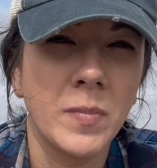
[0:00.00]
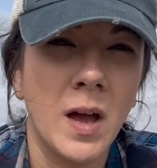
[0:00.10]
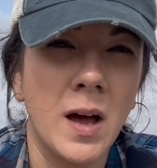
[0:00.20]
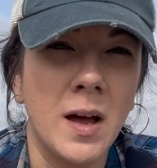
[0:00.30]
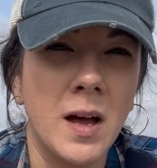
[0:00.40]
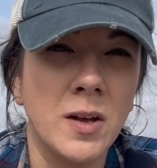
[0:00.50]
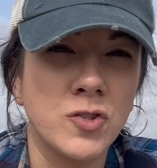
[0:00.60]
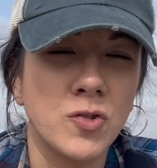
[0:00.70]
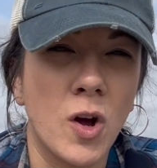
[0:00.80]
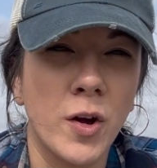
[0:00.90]
a
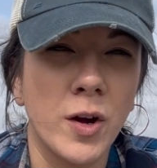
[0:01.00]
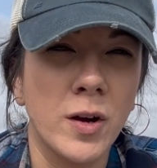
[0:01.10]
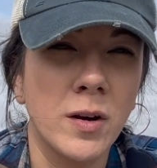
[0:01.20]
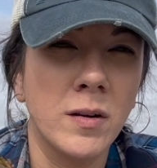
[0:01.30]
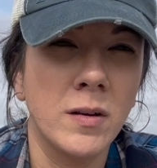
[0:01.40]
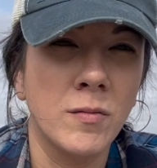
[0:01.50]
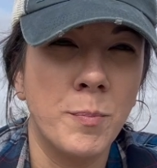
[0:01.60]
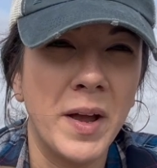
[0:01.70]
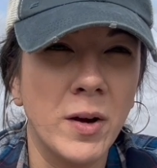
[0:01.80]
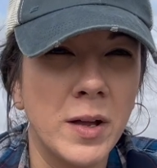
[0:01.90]
stronger
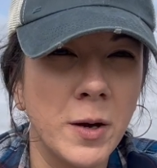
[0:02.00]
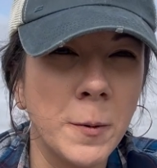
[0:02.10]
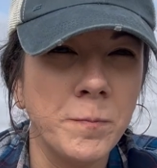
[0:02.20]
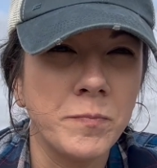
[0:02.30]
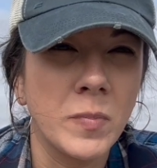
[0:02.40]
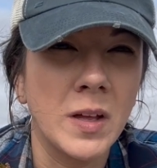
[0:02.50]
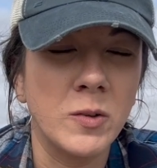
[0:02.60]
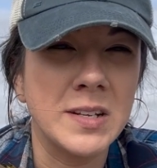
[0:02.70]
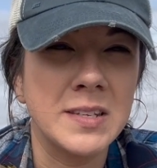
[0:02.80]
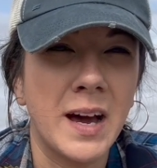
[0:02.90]
barrier, or
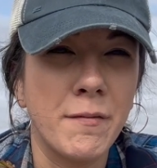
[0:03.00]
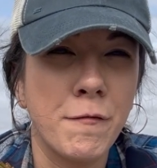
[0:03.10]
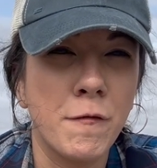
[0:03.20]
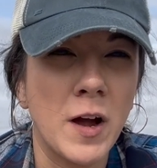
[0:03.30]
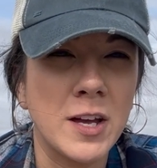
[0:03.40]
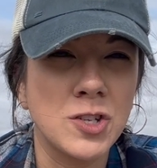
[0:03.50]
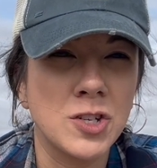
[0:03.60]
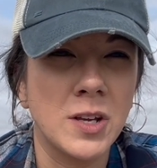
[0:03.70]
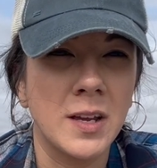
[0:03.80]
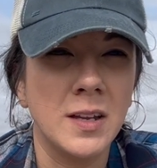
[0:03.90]
it's not
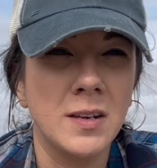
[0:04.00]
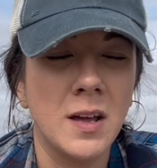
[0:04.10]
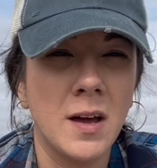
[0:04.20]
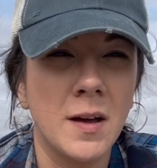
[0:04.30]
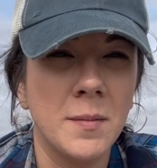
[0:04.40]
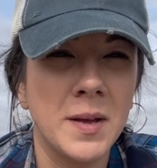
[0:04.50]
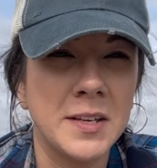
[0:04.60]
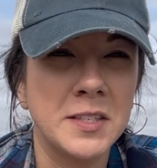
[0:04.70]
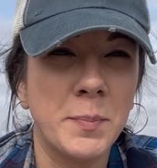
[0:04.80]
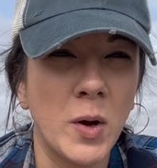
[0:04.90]
fresh and
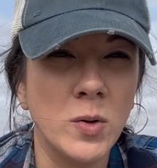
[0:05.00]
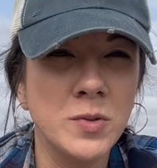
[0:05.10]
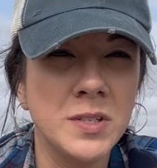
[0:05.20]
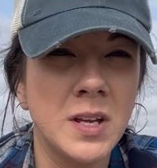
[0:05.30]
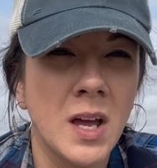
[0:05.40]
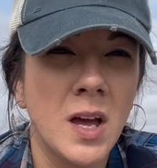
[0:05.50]
exposed.